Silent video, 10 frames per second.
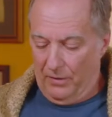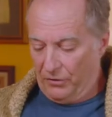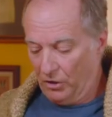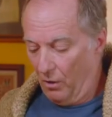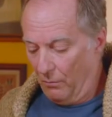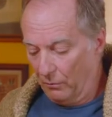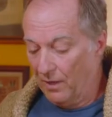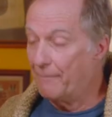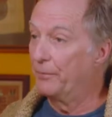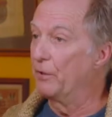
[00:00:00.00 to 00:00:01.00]
So we're
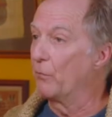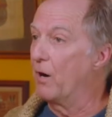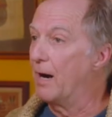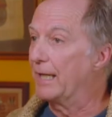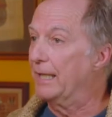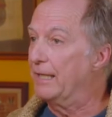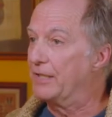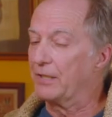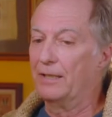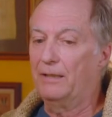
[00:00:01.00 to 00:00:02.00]
up in the Rockies.